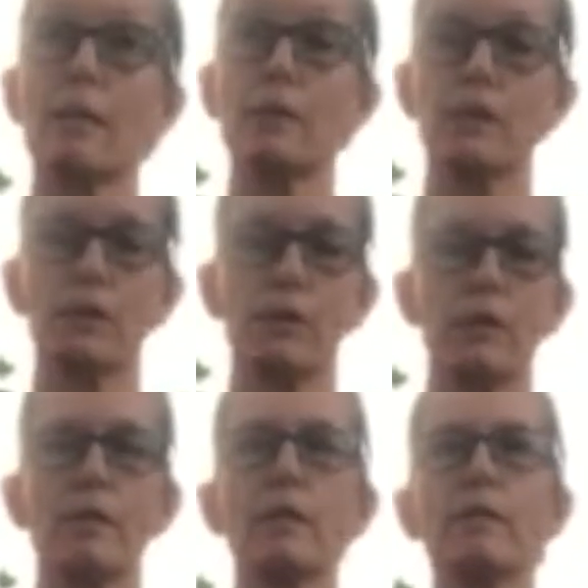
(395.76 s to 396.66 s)
of year,
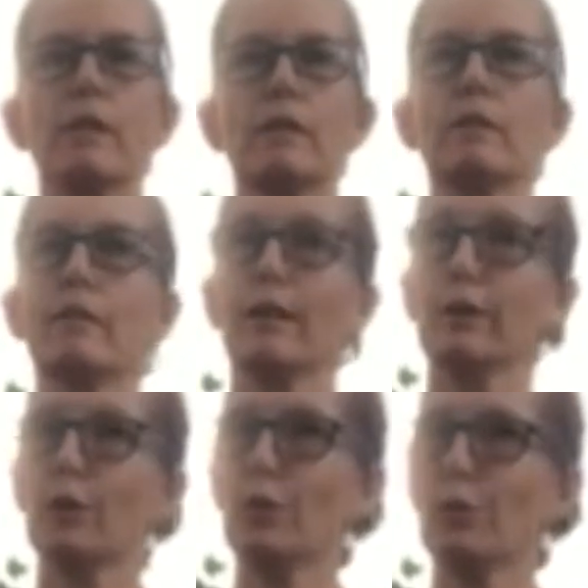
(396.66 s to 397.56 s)
it's even a
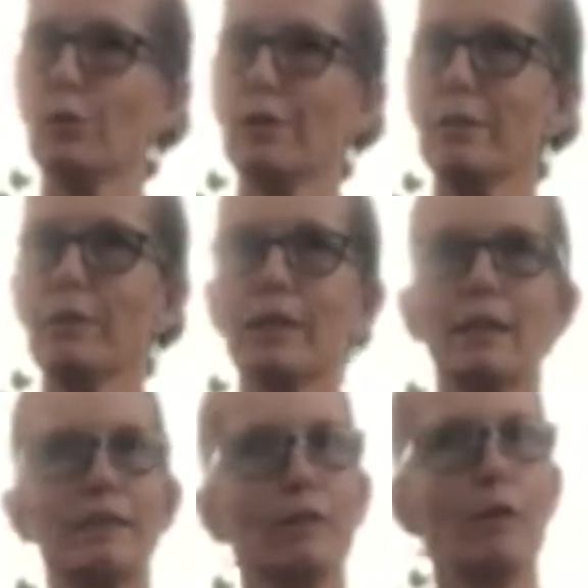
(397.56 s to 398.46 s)
little cool and we
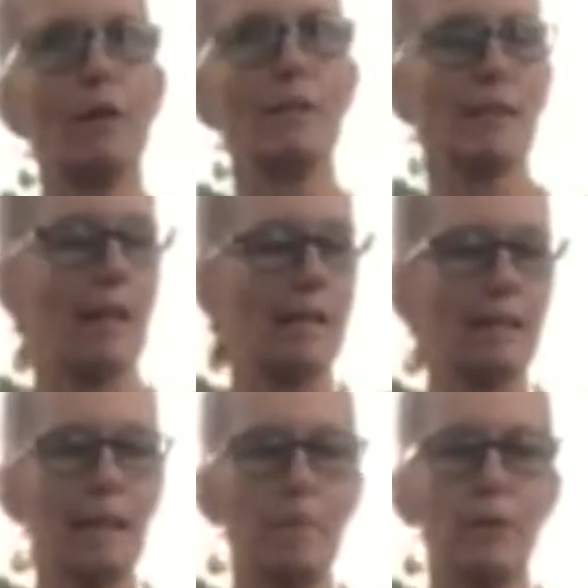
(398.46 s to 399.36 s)
can go outside
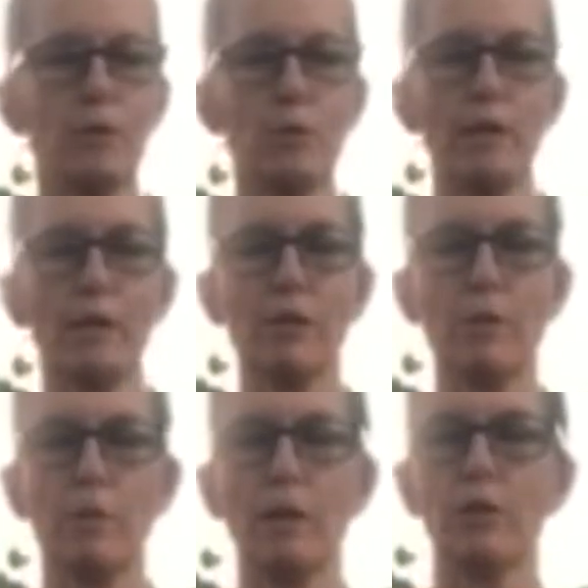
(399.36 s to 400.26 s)
and not be sweating so
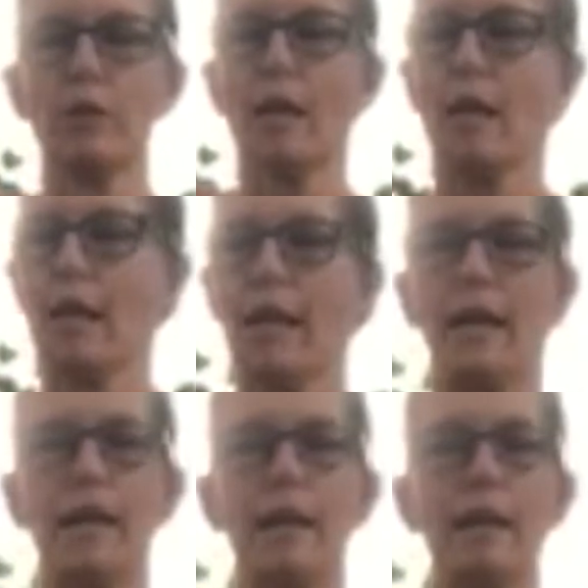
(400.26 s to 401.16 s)
much.
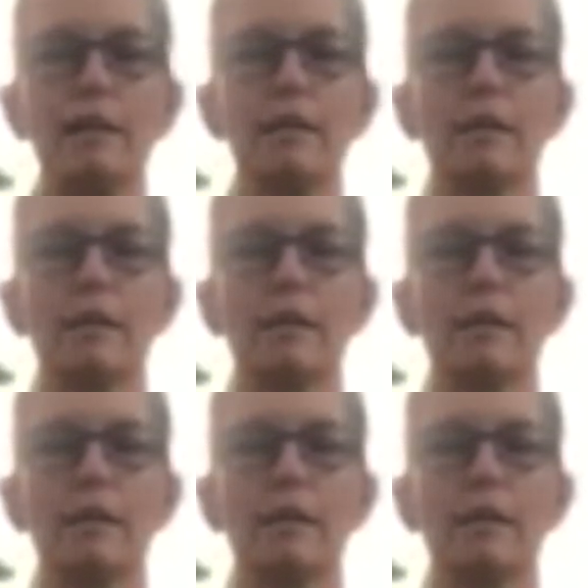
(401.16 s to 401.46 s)
And